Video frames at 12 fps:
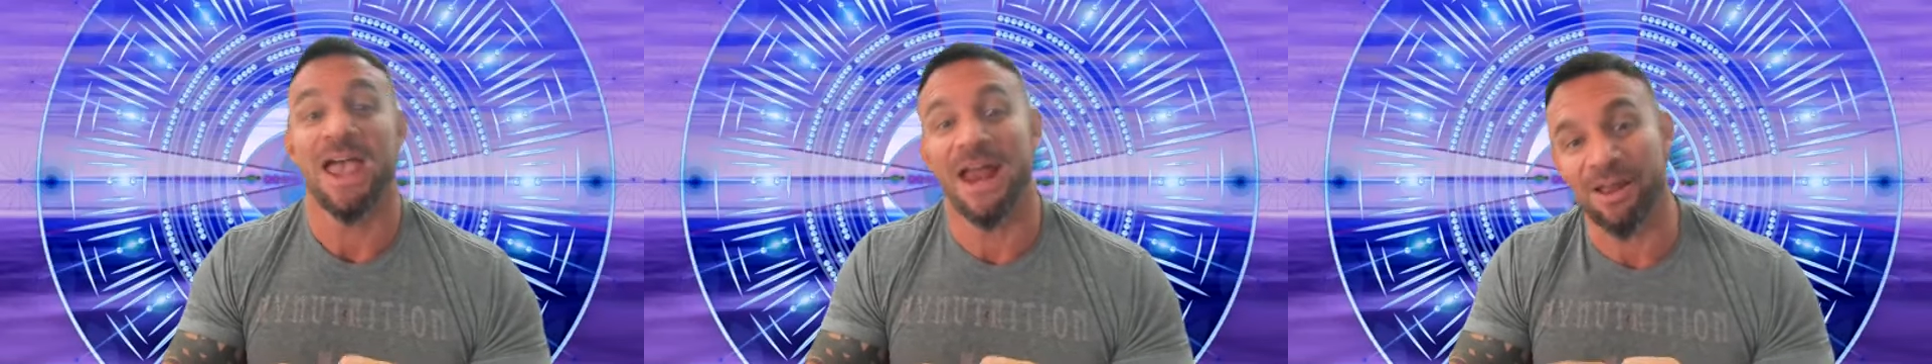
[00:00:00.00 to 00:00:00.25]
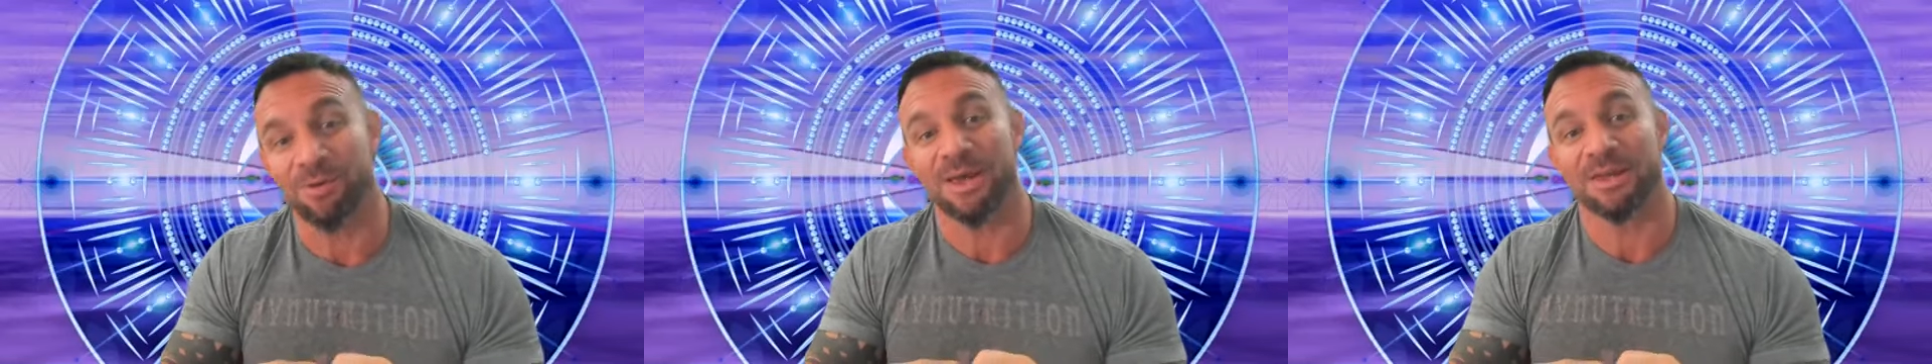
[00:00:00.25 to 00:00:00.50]

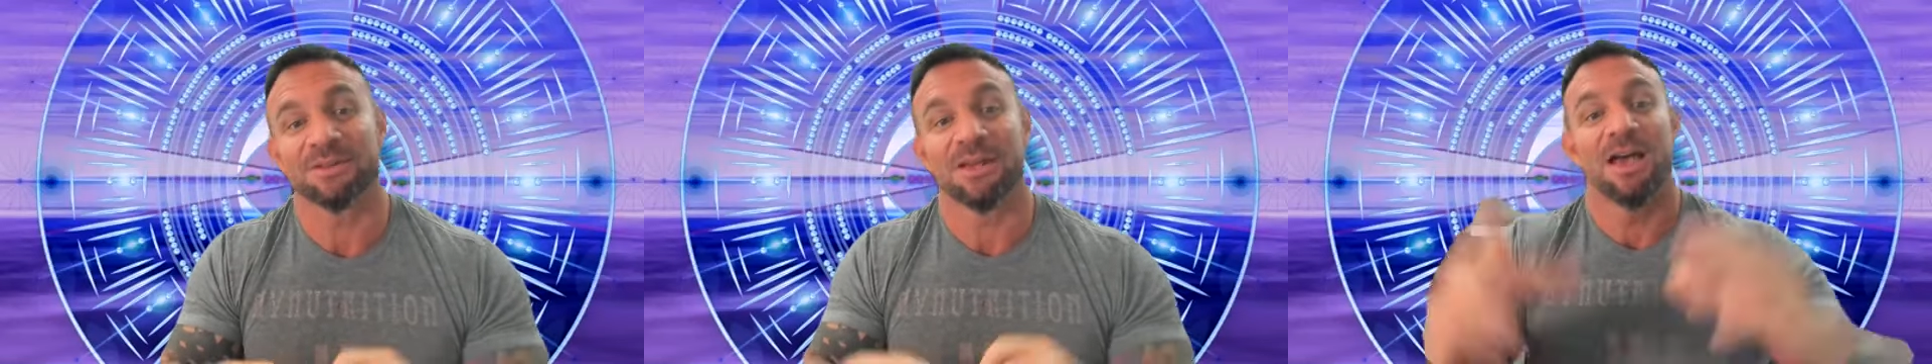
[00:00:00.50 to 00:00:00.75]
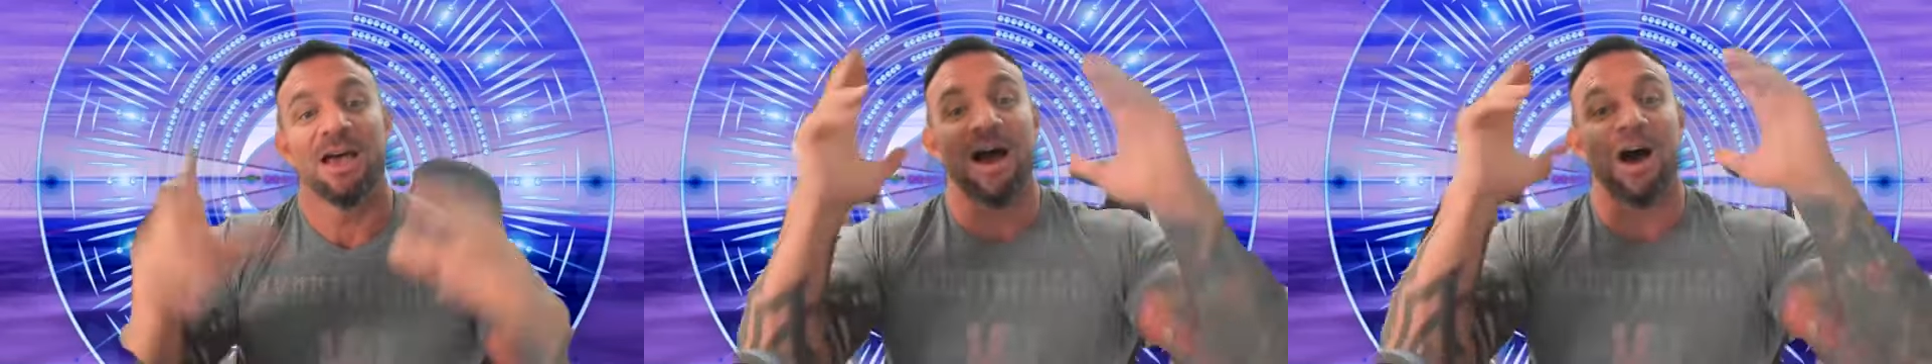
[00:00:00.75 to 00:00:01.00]
Anyways,
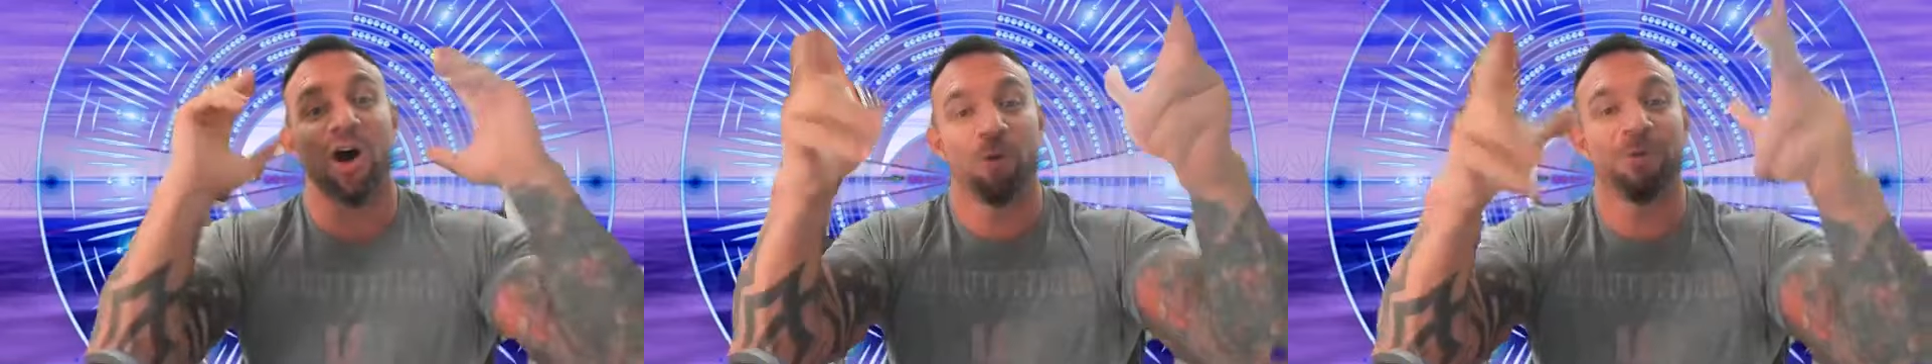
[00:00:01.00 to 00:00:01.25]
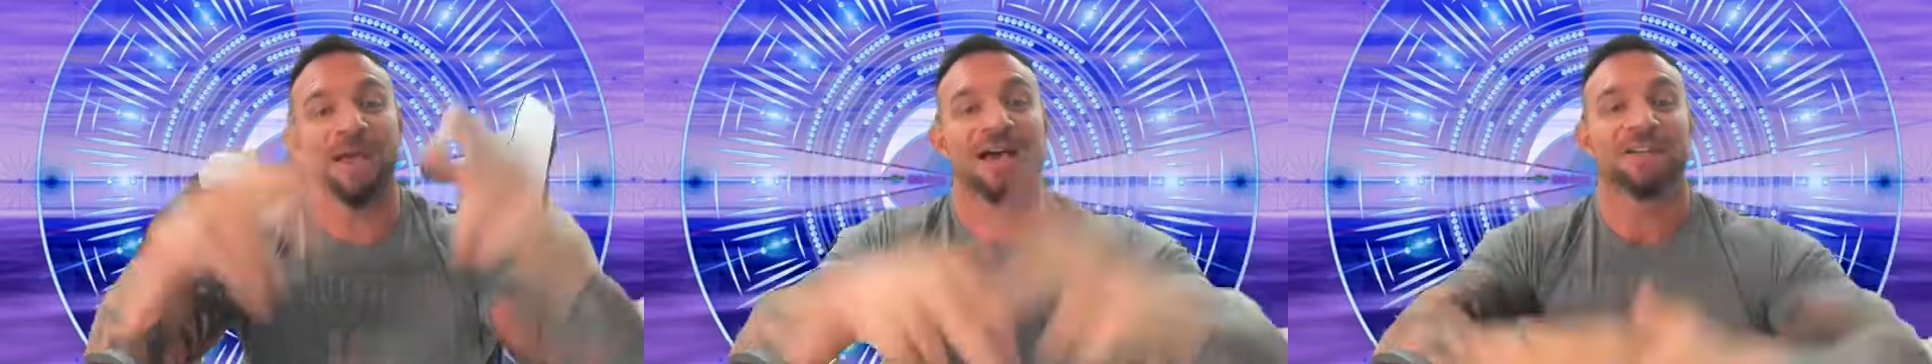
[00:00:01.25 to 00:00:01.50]
I
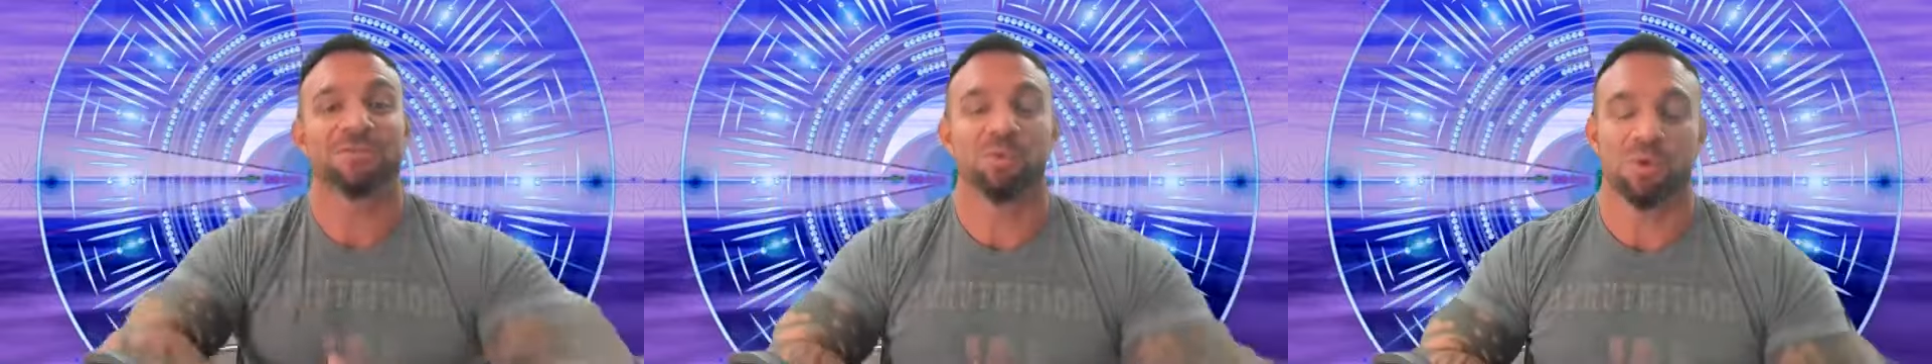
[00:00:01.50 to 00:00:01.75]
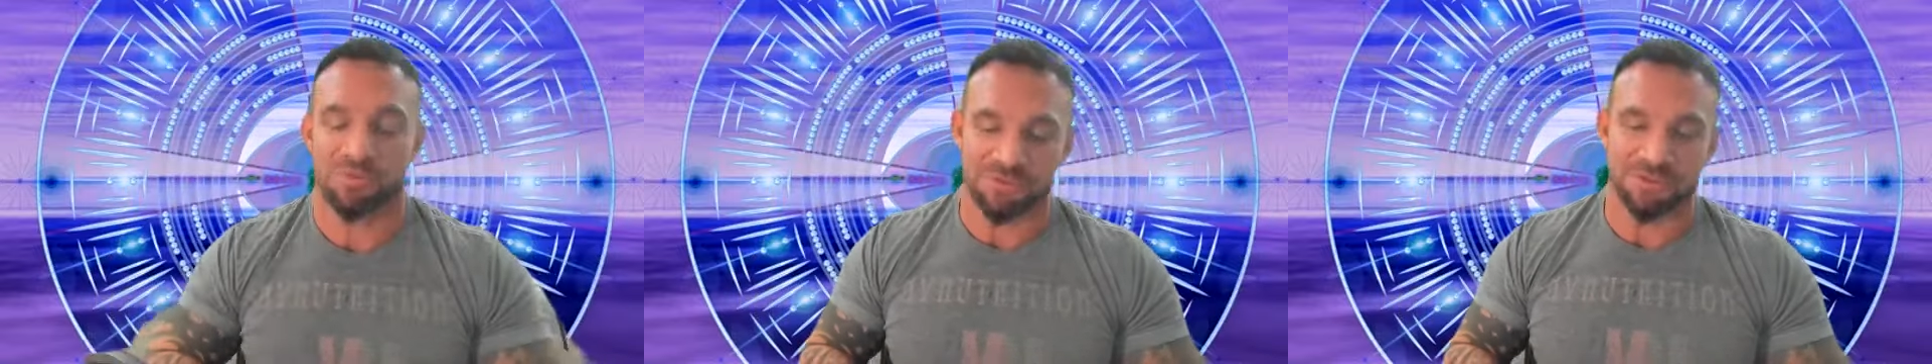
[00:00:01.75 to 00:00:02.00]
hope you guys have a
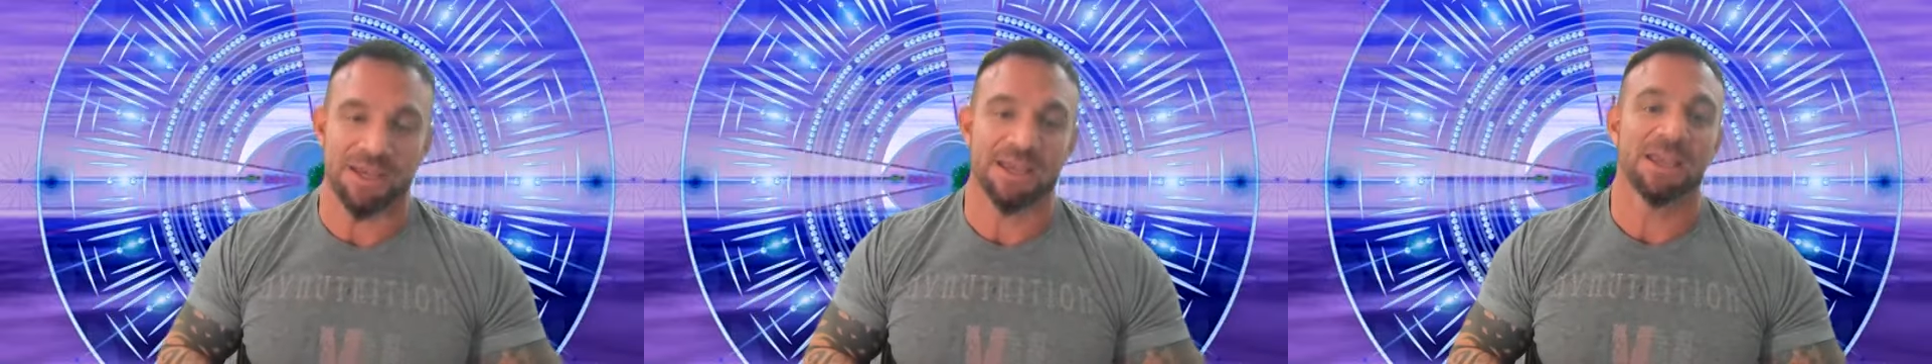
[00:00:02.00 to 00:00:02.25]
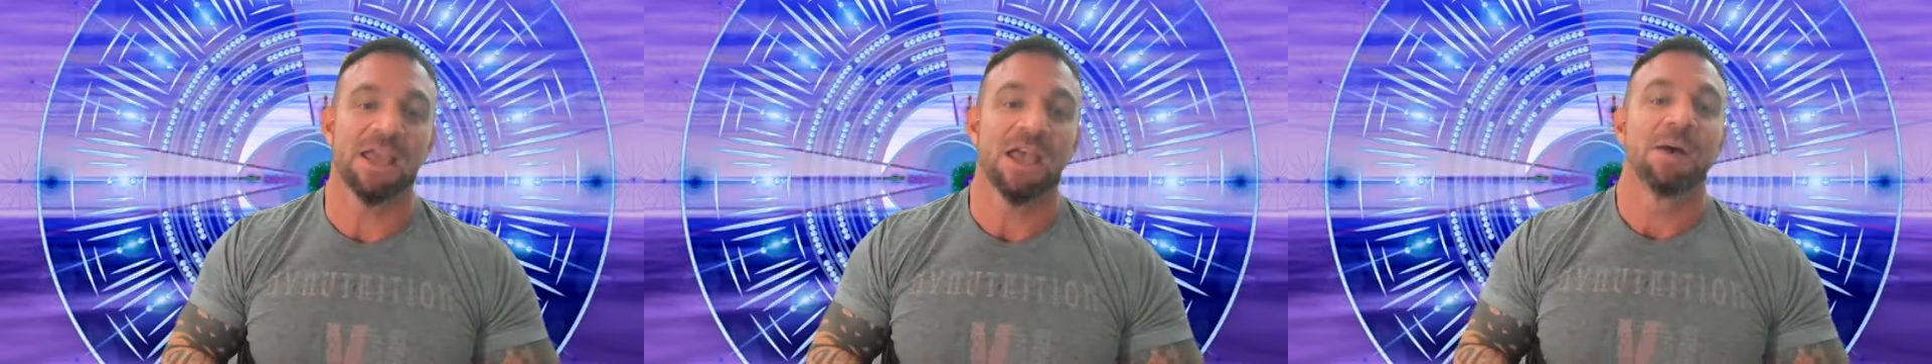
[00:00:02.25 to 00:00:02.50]
wonderful
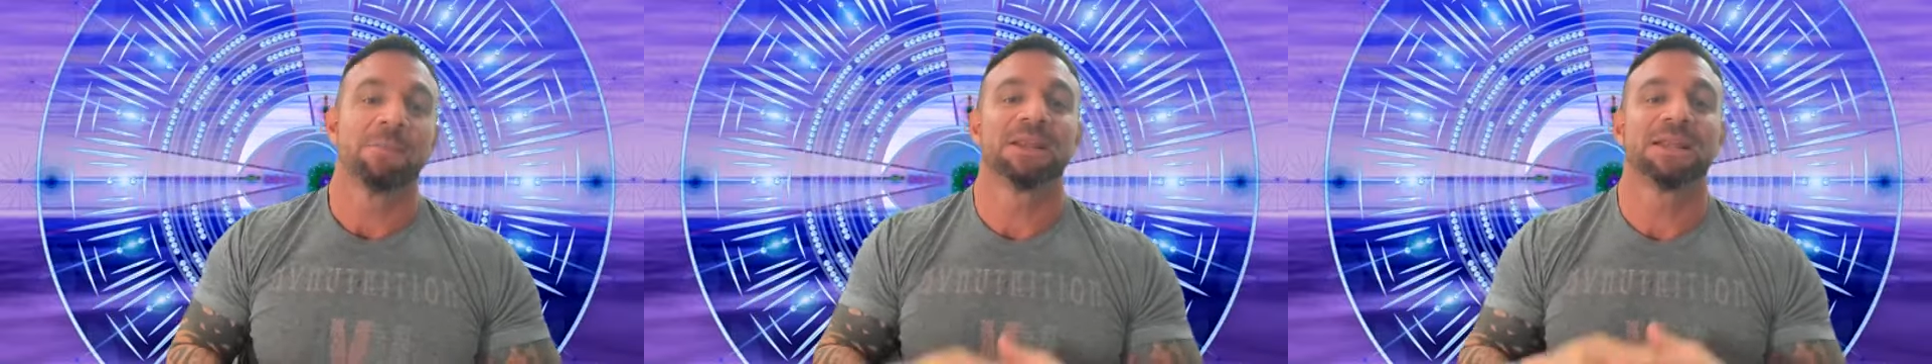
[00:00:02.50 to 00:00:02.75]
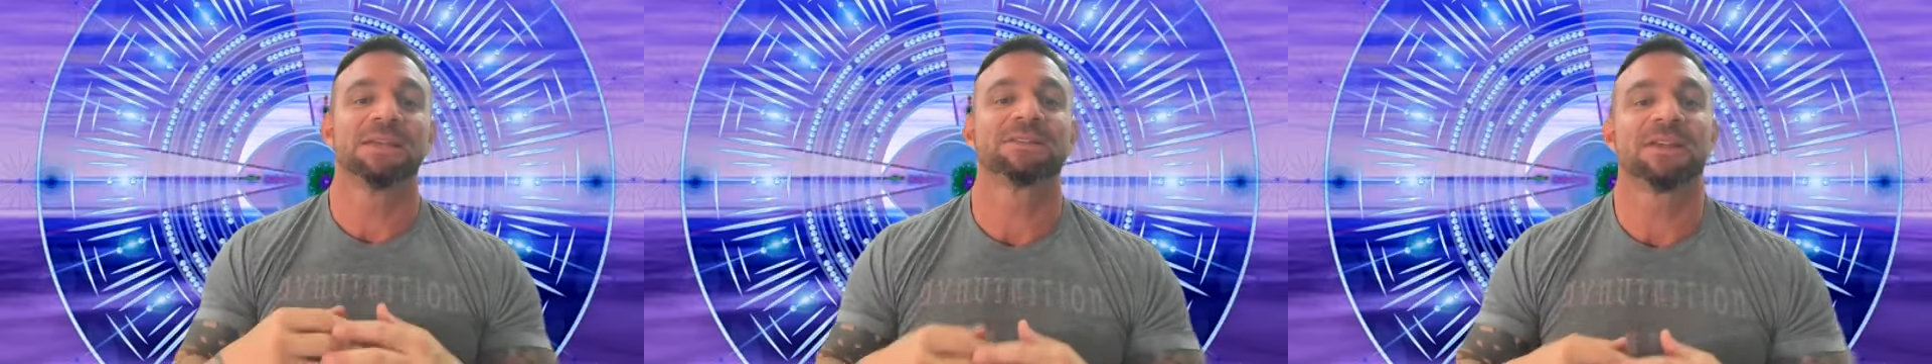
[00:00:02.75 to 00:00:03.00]
day.
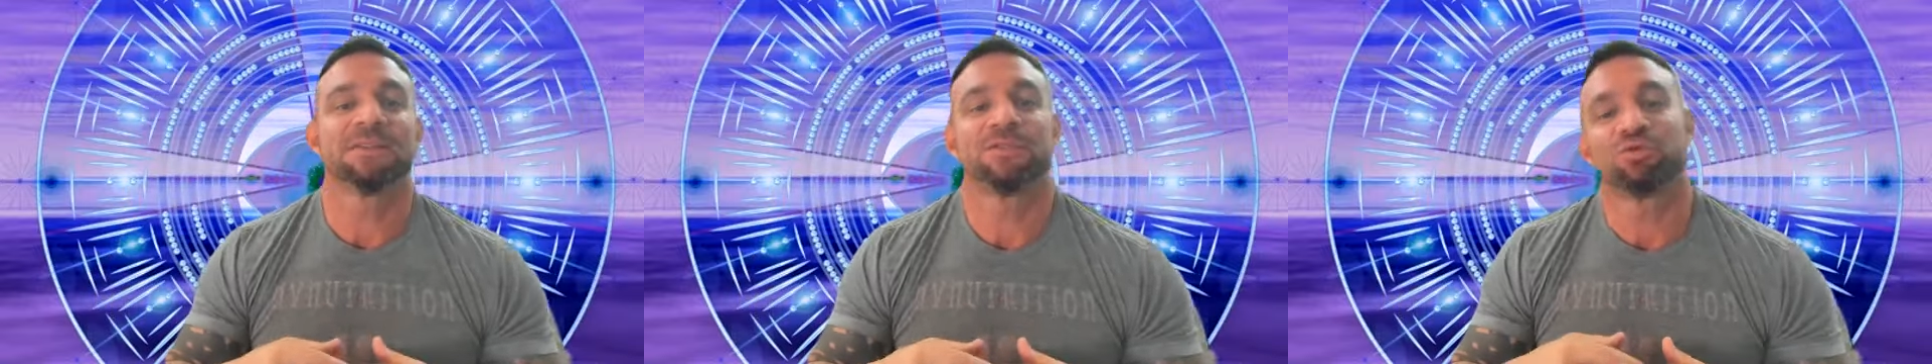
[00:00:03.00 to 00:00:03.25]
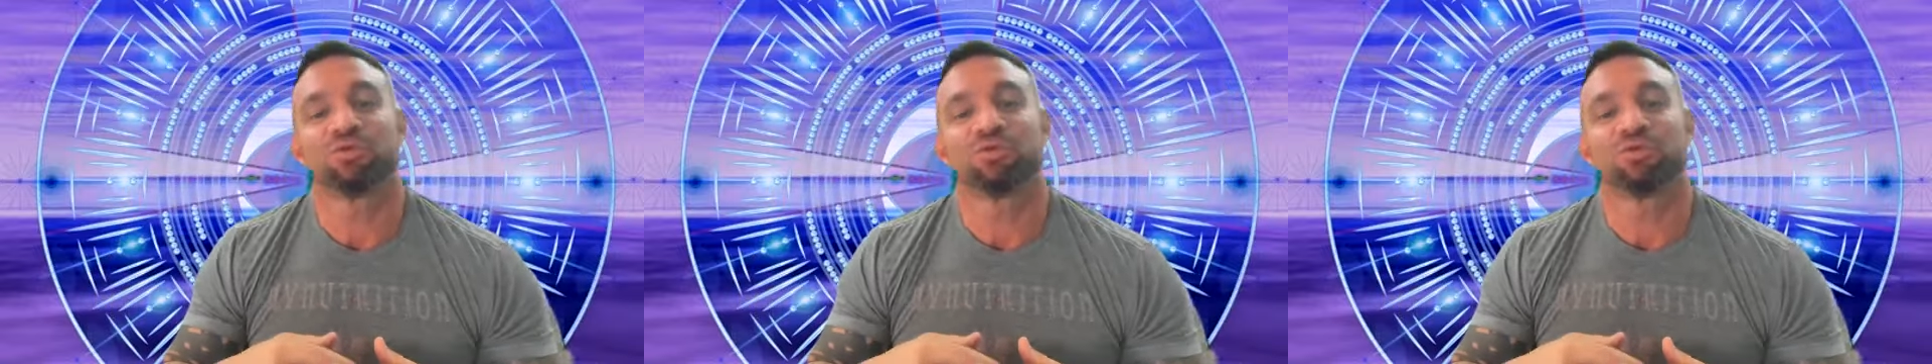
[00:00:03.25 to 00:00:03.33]
Please, if you